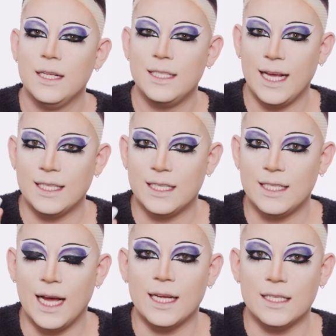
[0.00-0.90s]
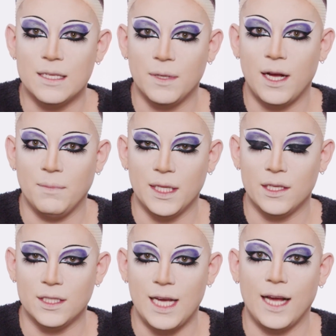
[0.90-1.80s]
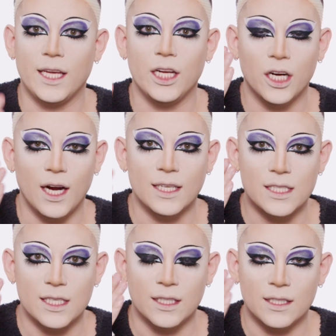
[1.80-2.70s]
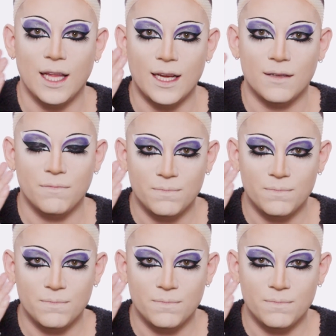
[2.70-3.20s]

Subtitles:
takes a second to become a little tackier and to like